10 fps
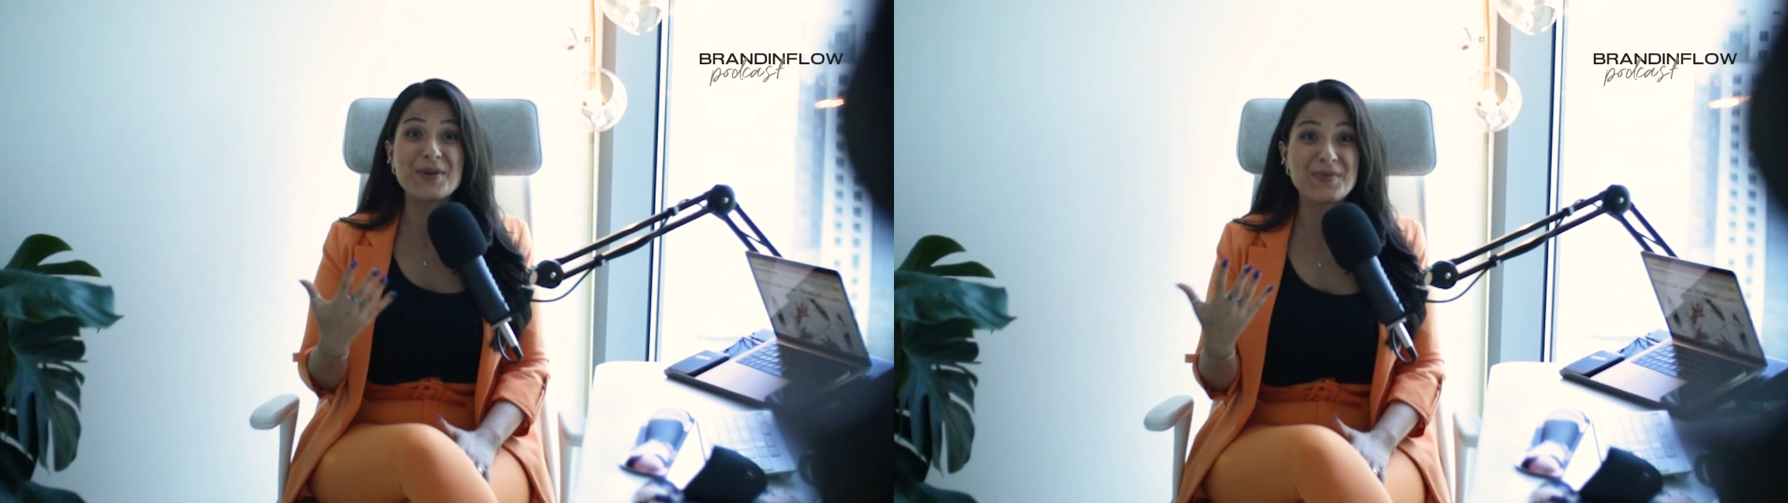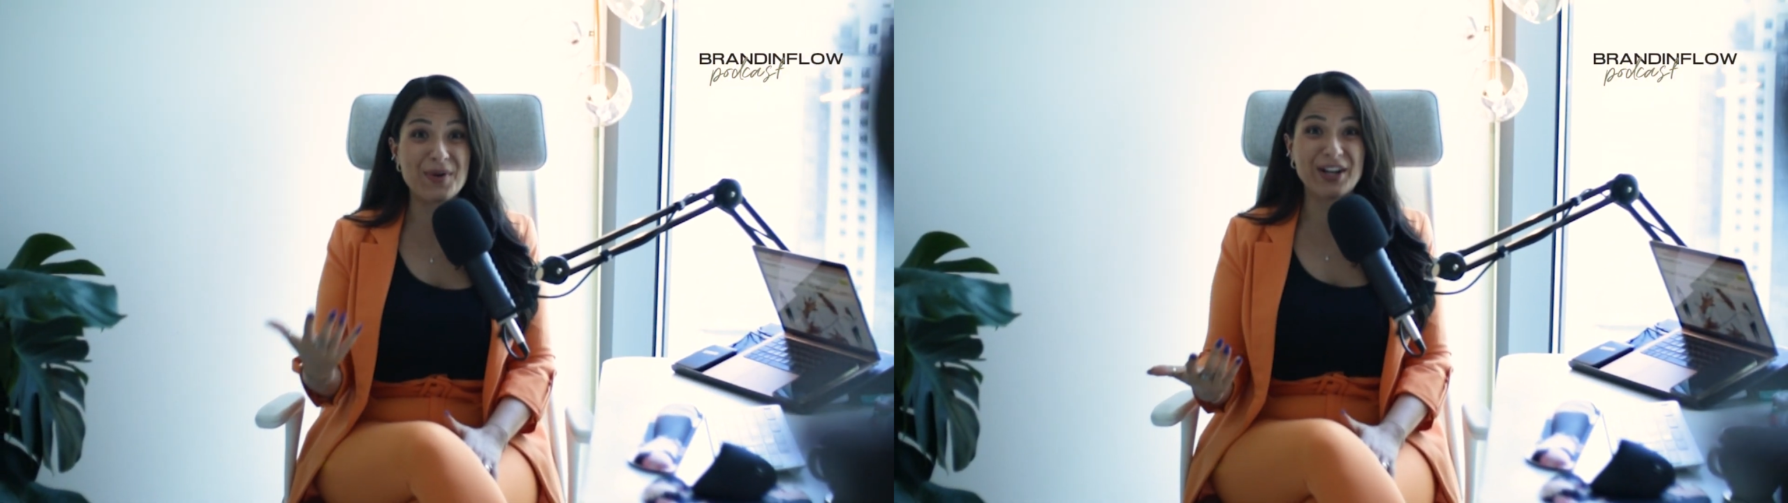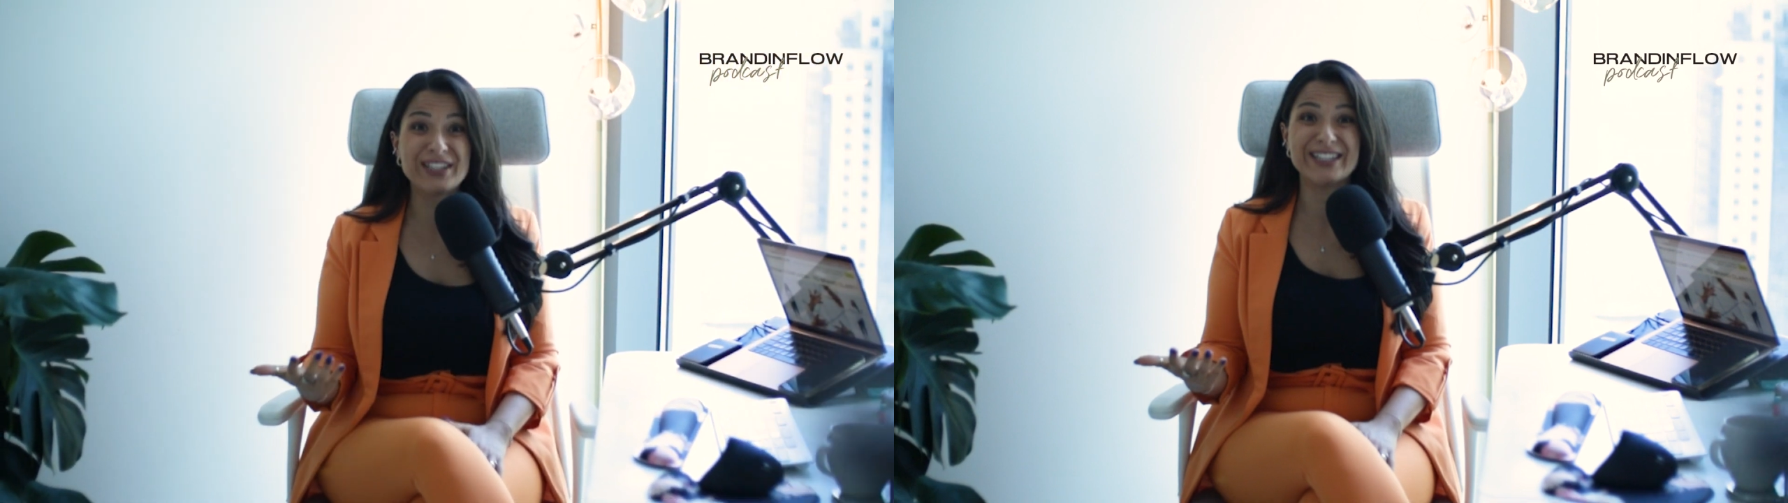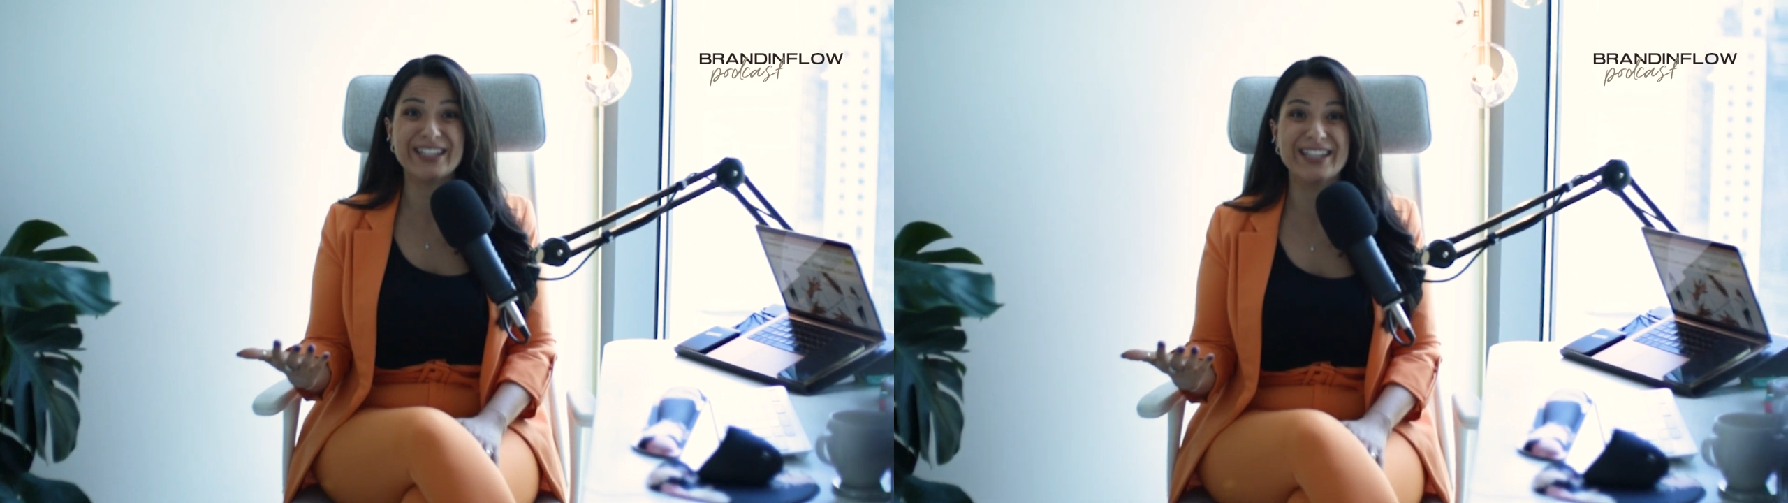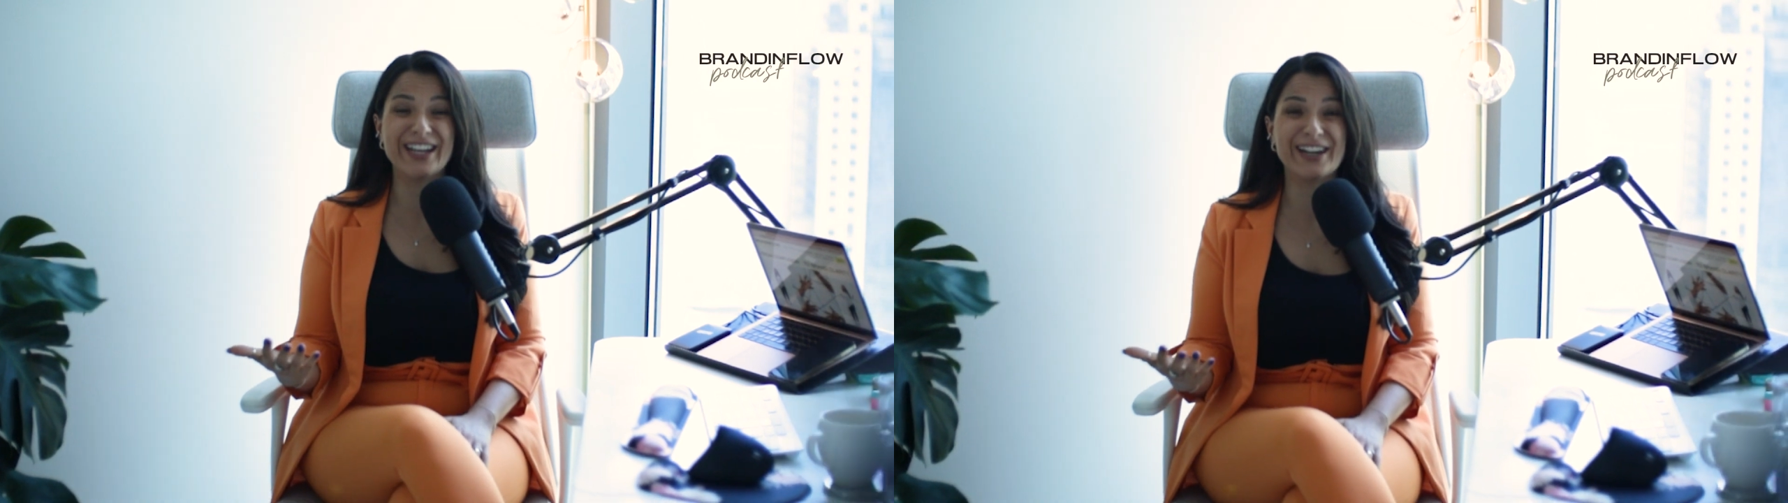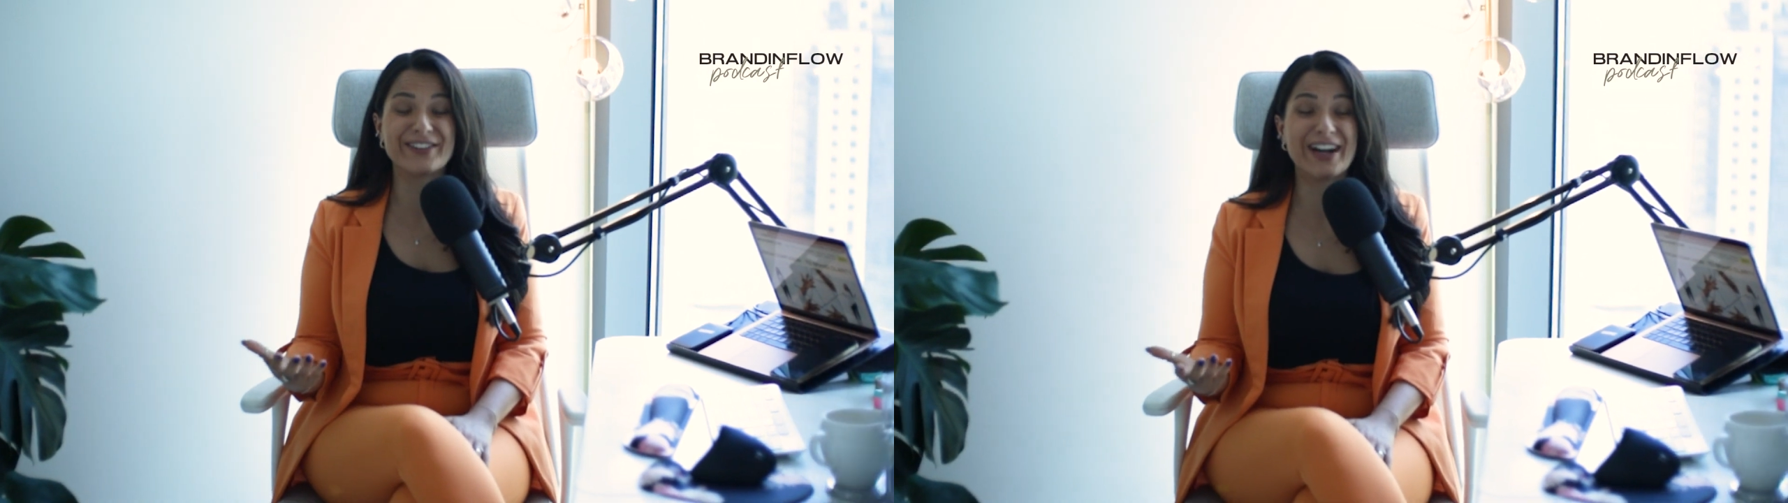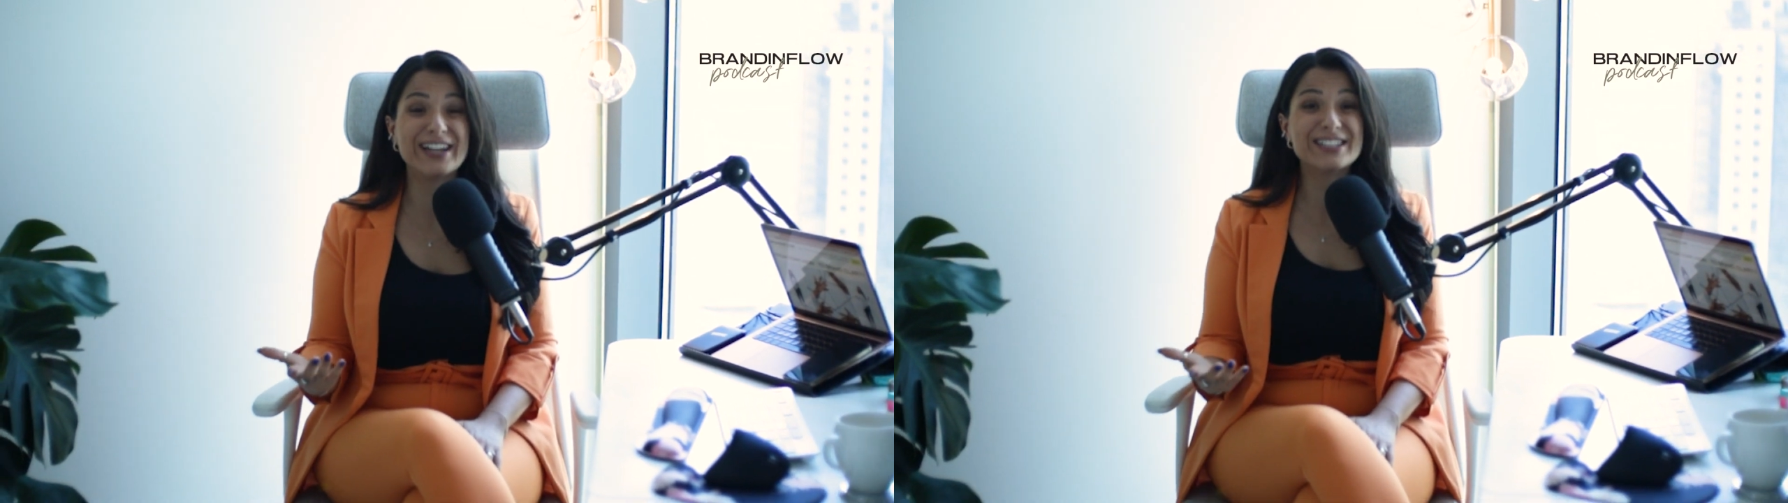and it was helpful for you.